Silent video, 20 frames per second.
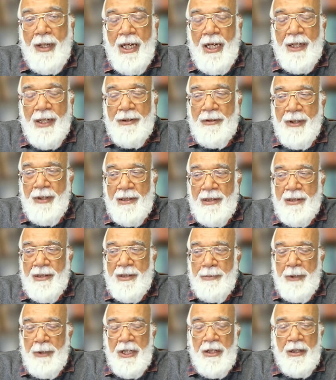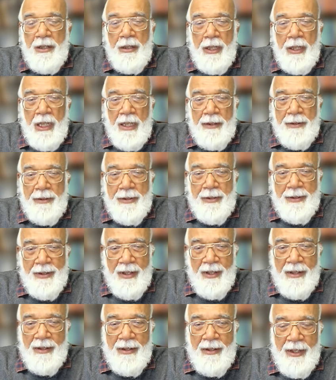and the
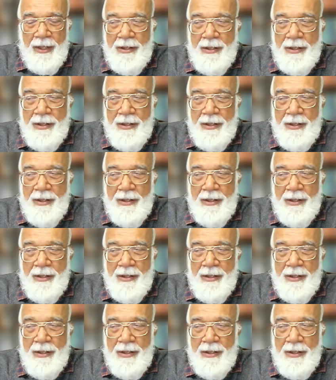experiencer.